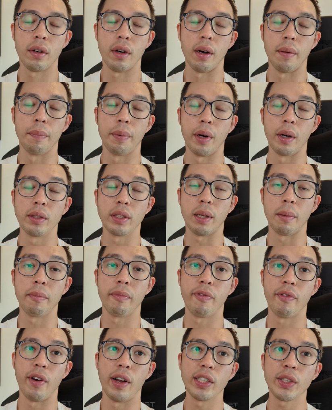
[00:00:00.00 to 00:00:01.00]
I'll put on some
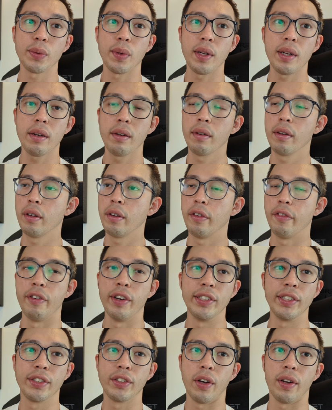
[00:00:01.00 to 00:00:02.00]
fresh one,
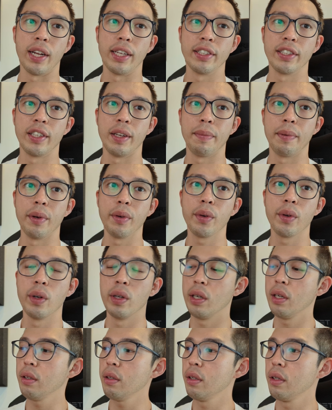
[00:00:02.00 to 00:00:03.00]
reinstall that CPU
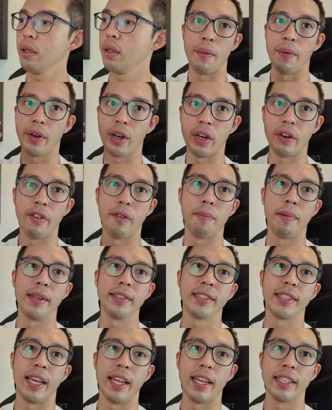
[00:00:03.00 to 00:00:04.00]
cooler, and we're going to
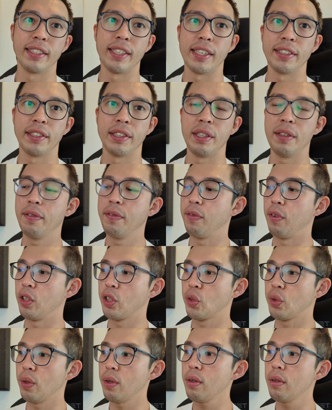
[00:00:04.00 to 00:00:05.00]
replace that SSD for
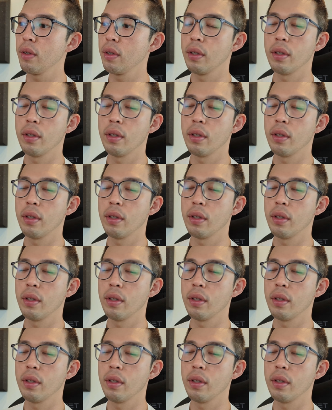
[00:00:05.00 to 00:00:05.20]
sure.